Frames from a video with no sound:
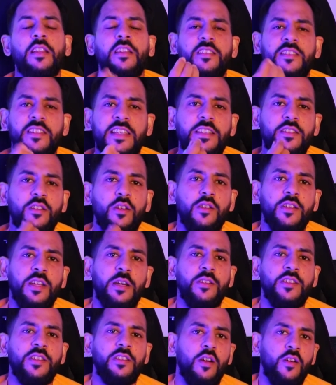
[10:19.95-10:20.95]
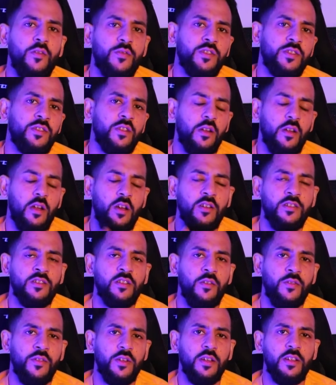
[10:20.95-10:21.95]
seeds go down to your
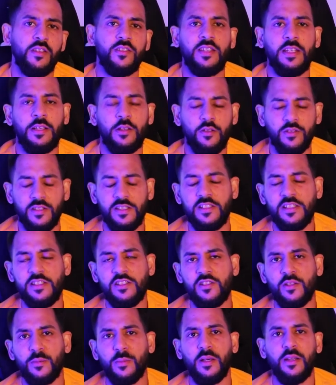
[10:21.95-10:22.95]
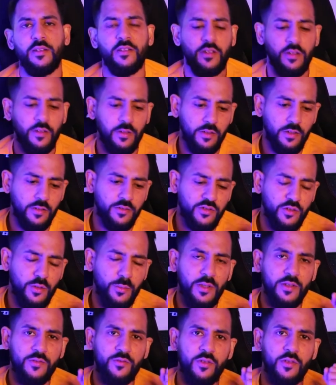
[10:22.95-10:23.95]
esophagus, it goes into your stomach, the
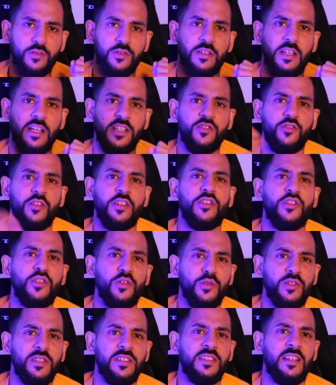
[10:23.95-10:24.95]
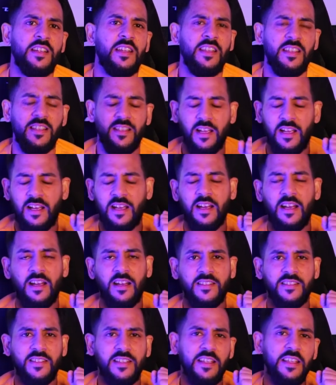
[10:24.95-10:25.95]
stomach throws gastric juices at it,
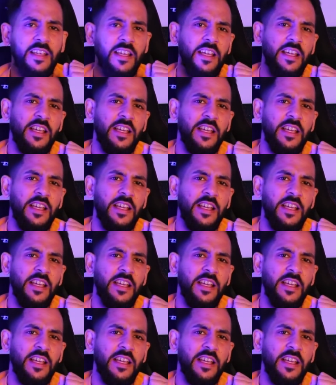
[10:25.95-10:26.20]
at it.